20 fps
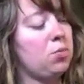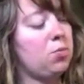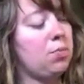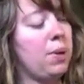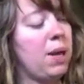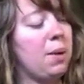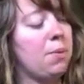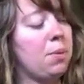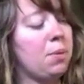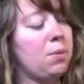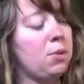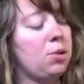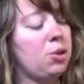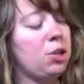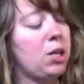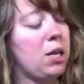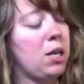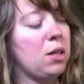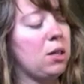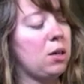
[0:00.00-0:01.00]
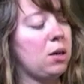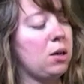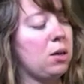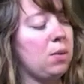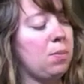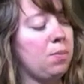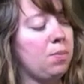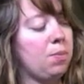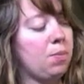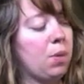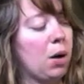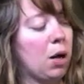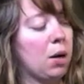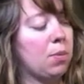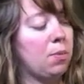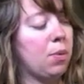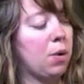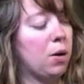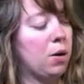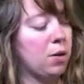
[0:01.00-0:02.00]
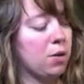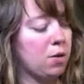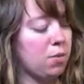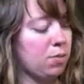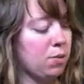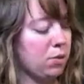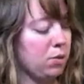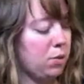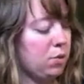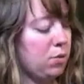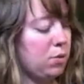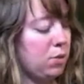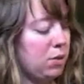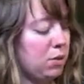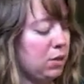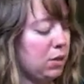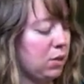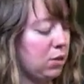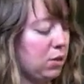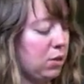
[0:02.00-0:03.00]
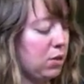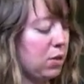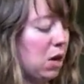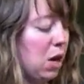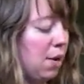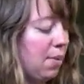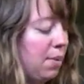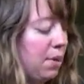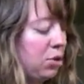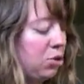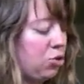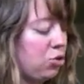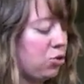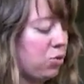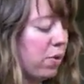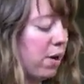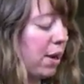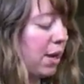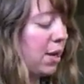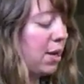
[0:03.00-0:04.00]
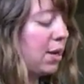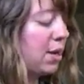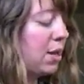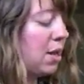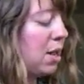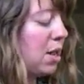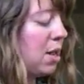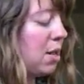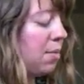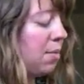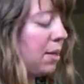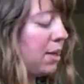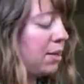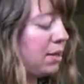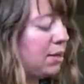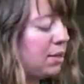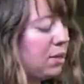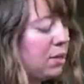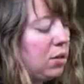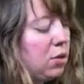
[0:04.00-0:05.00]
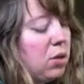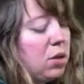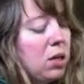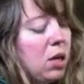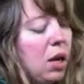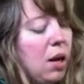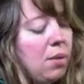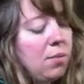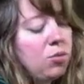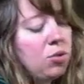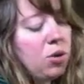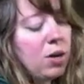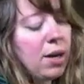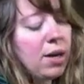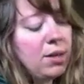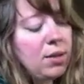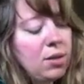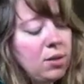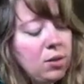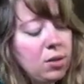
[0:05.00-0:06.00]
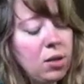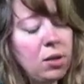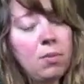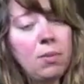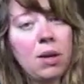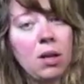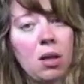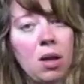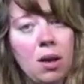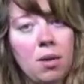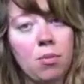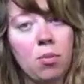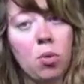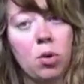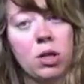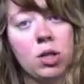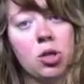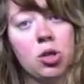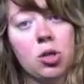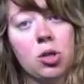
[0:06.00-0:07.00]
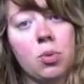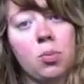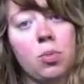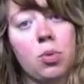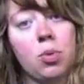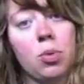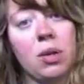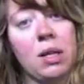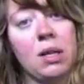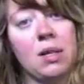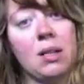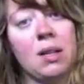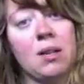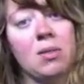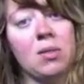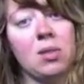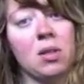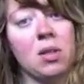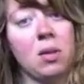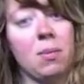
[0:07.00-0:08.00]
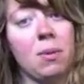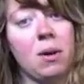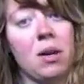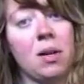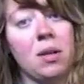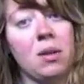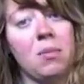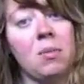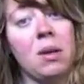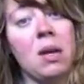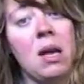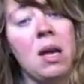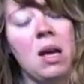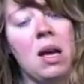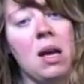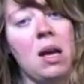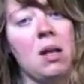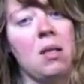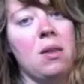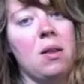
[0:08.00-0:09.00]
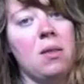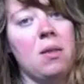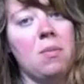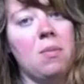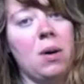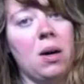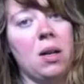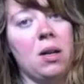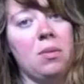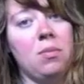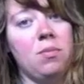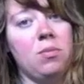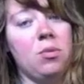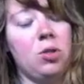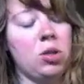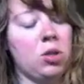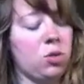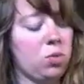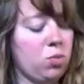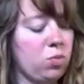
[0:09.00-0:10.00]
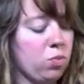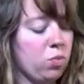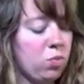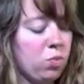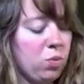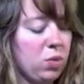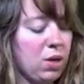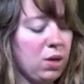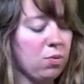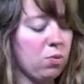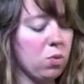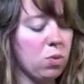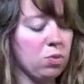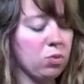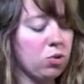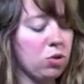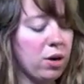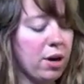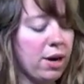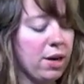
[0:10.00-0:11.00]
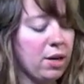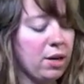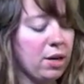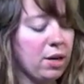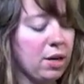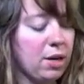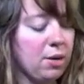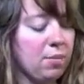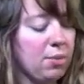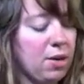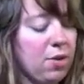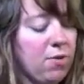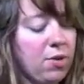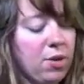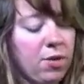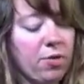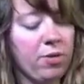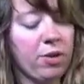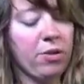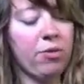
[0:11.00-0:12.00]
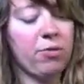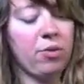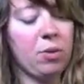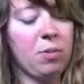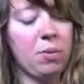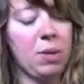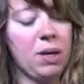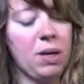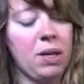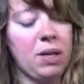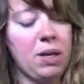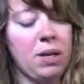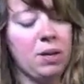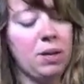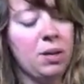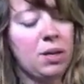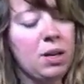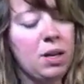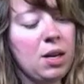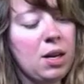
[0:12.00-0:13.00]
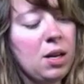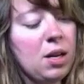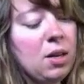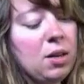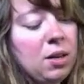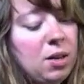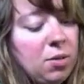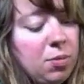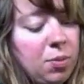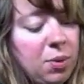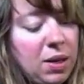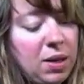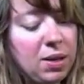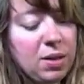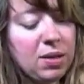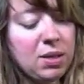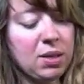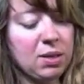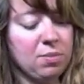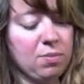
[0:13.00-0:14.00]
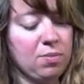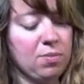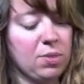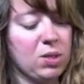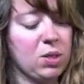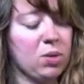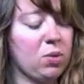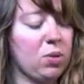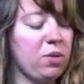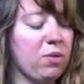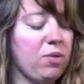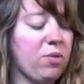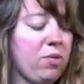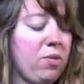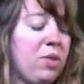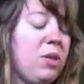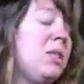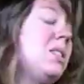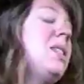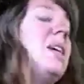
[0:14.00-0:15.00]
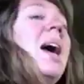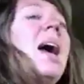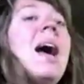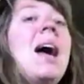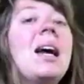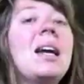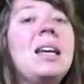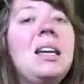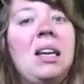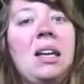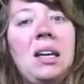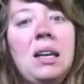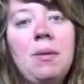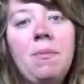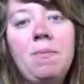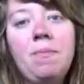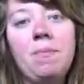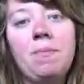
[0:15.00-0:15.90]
paper mache the bottom part of the balloon until the top has dried, because until the top dries there's going to be a lot of moisture pulling down to the bottom, and then the bottom just, it won't dry. Even if I flip it, there'll be some sort of tacky,